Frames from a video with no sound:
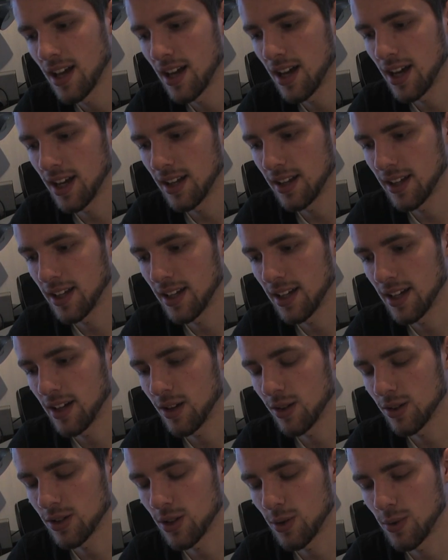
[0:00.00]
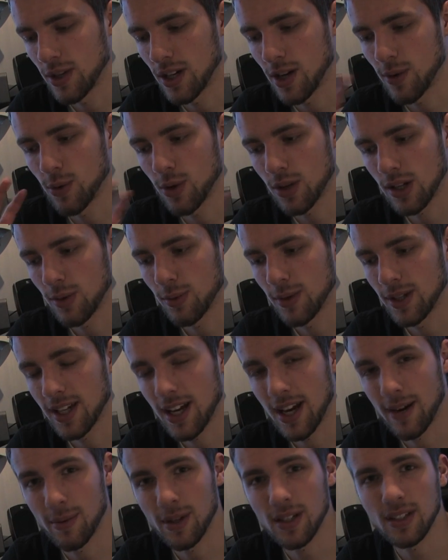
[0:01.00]
And also when you're walking with the
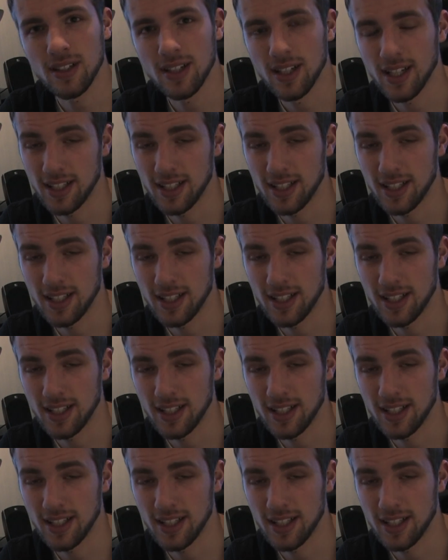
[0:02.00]
camera,